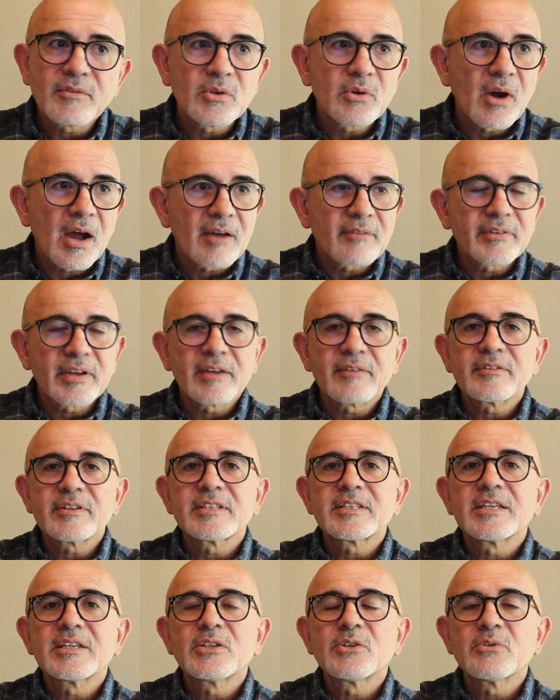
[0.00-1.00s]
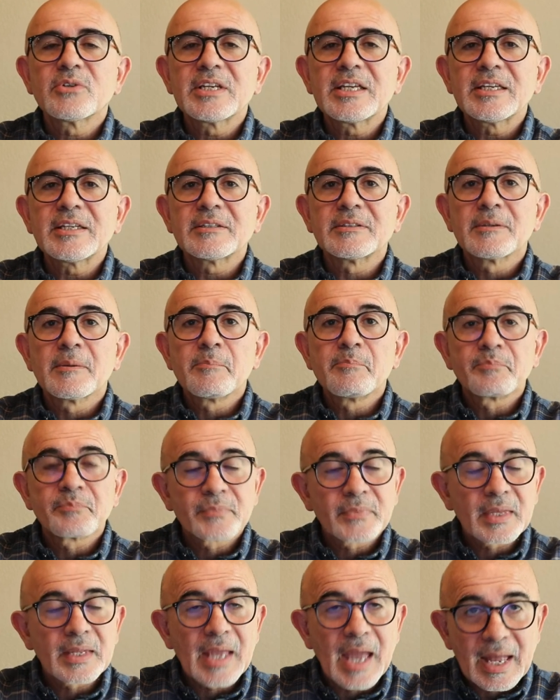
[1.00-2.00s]
You have everything you need.
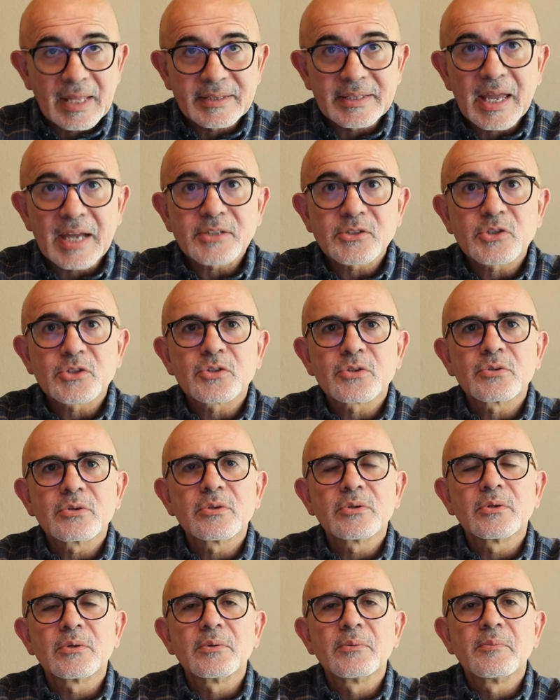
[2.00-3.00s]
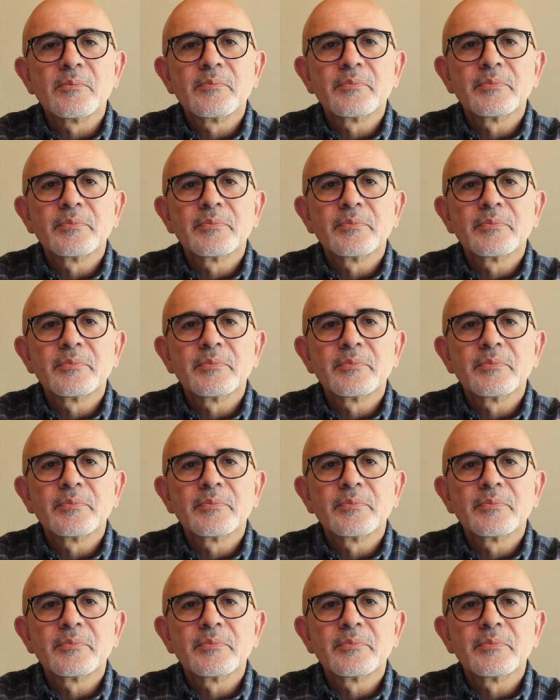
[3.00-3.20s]
And that's true.